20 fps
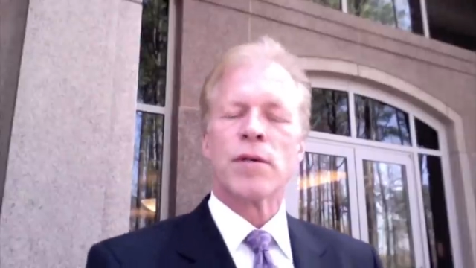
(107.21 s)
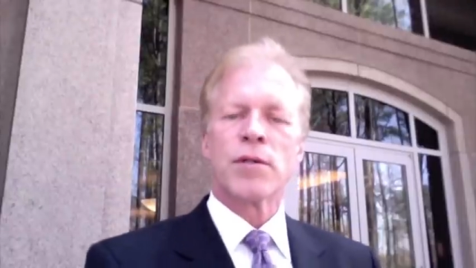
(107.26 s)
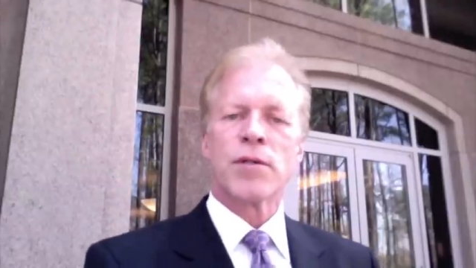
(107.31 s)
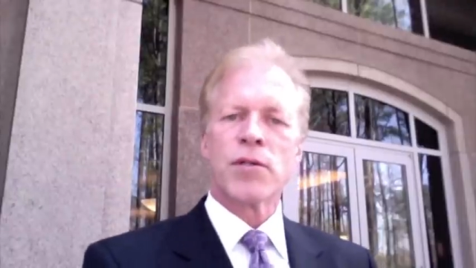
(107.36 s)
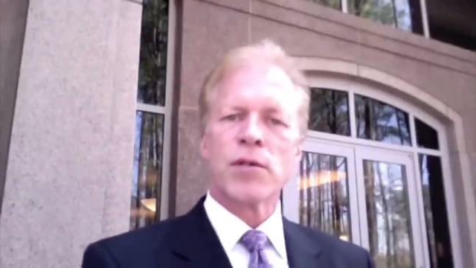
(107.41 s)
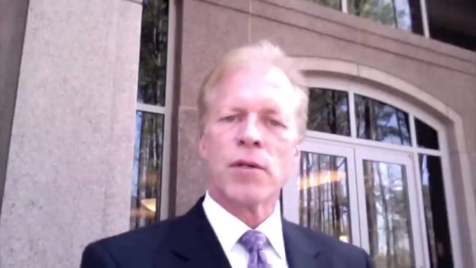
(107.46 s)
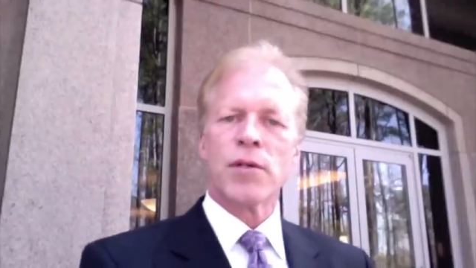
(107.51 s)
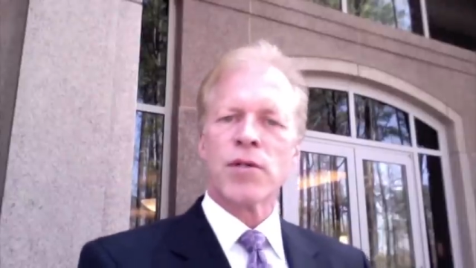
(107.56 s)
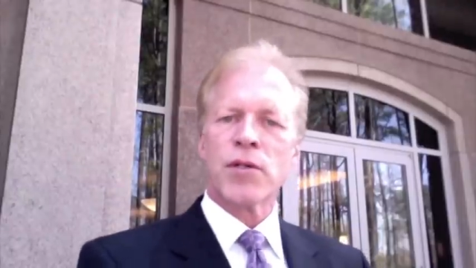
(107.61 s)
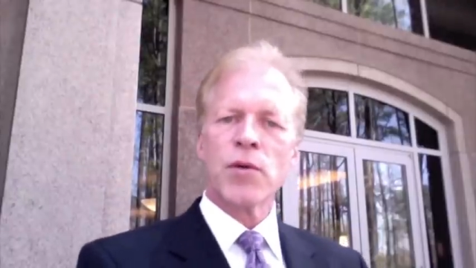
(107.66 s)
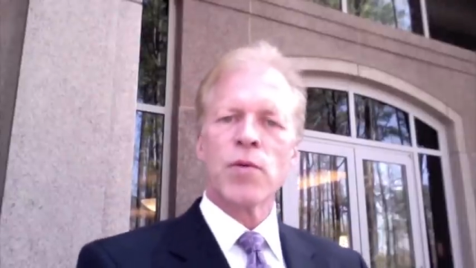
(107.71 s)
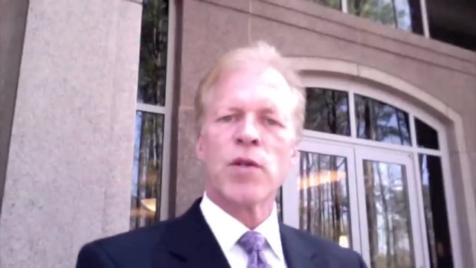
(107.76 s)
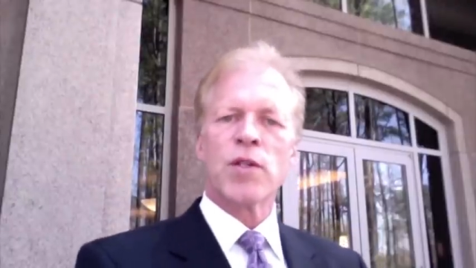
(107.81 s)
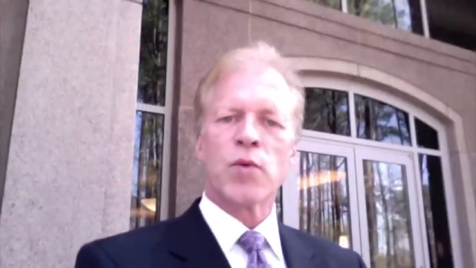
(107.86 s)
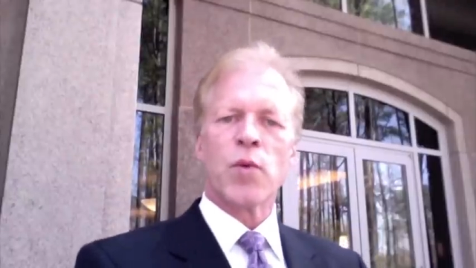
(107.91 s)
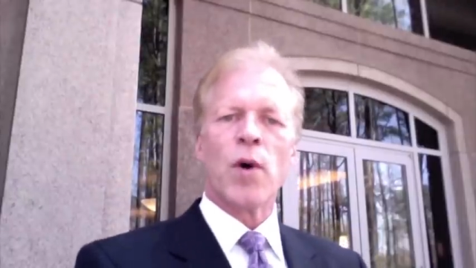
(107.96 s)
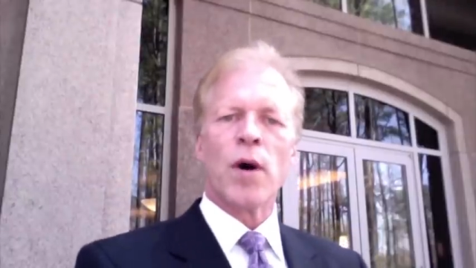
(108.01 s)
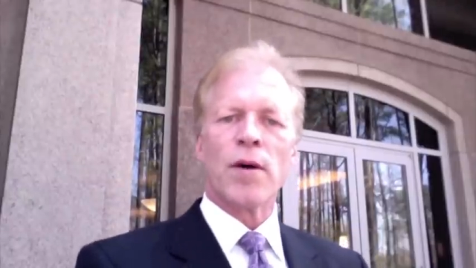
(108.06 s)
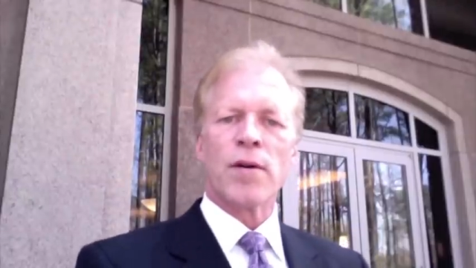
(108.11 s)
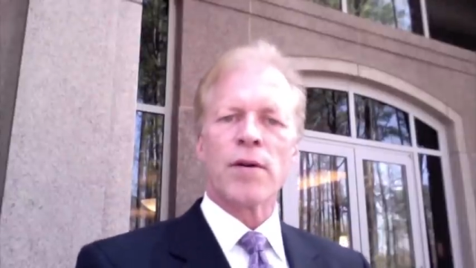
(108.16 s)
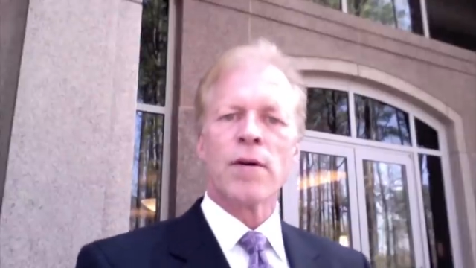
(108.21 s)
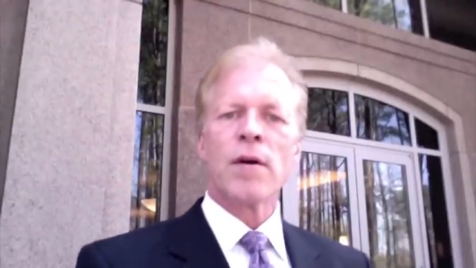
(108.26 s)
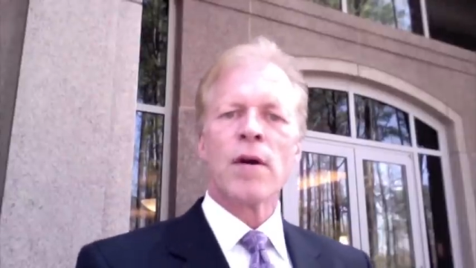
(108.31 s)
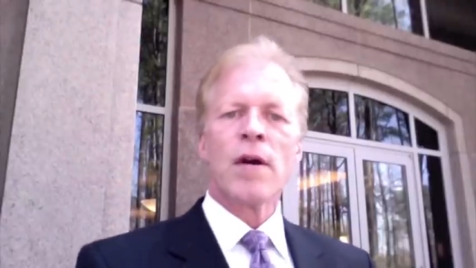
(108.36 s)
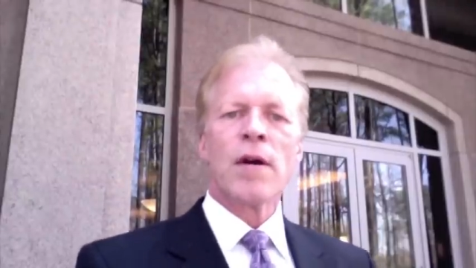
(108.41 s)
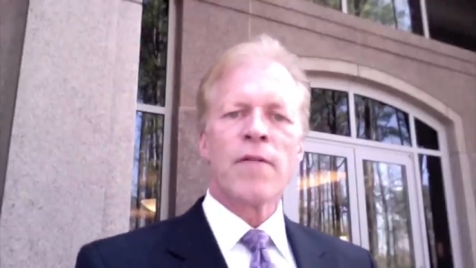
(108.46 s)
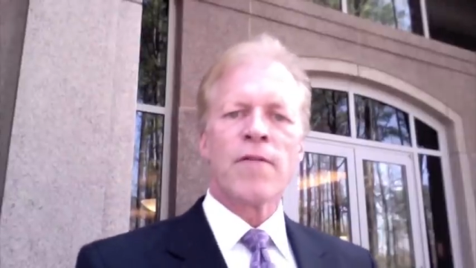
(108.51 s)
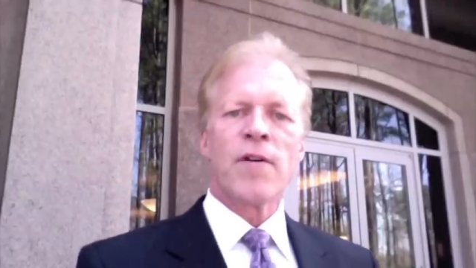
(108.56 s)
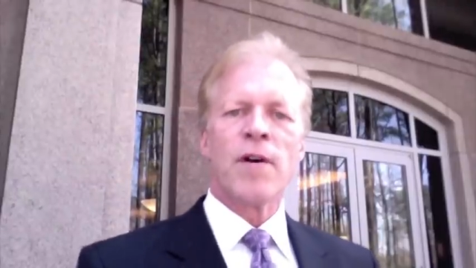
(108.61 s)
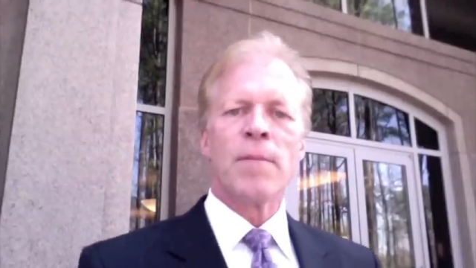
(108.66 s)
sewage water
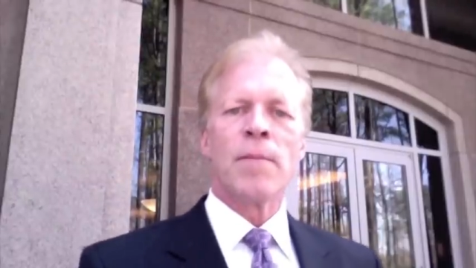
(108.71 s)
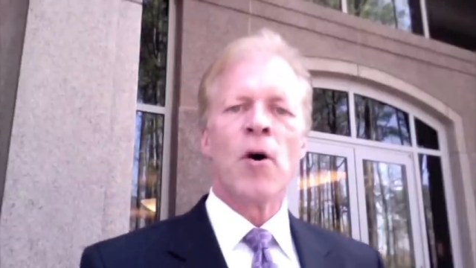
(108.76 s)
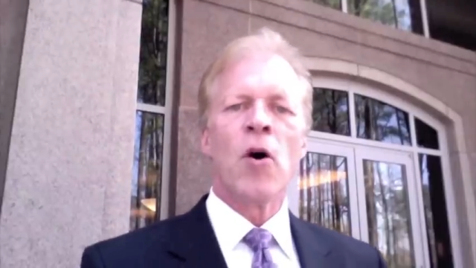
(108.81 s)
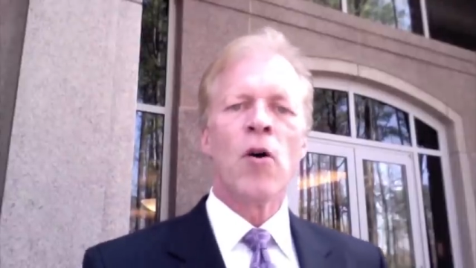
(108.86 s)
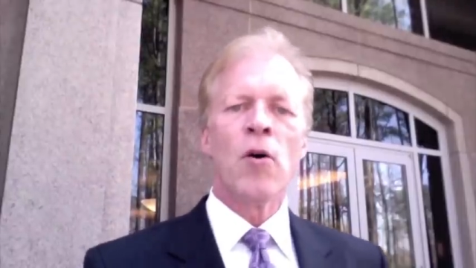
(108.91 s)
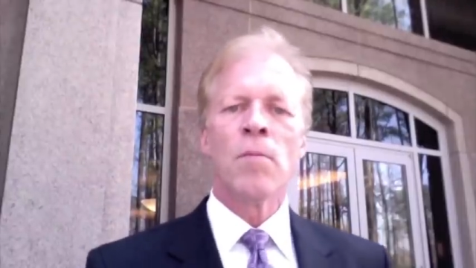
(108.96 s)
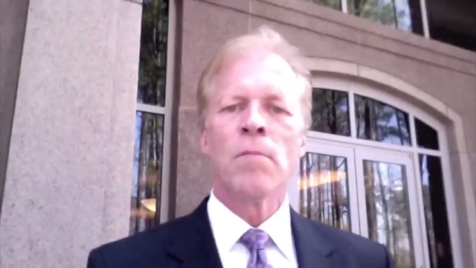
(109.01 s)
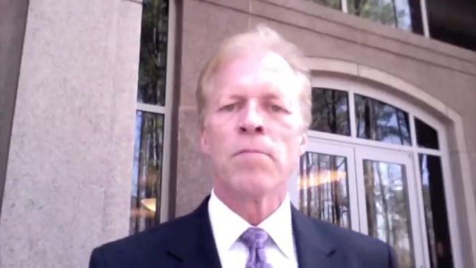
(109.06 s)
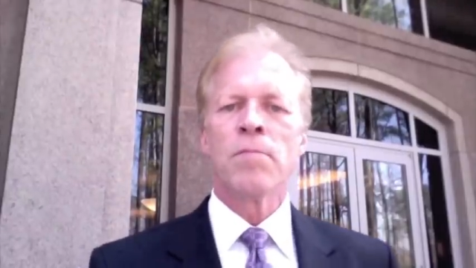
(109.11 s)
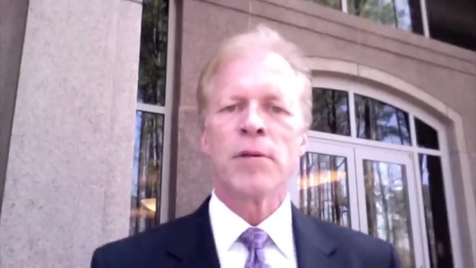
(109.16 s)
from home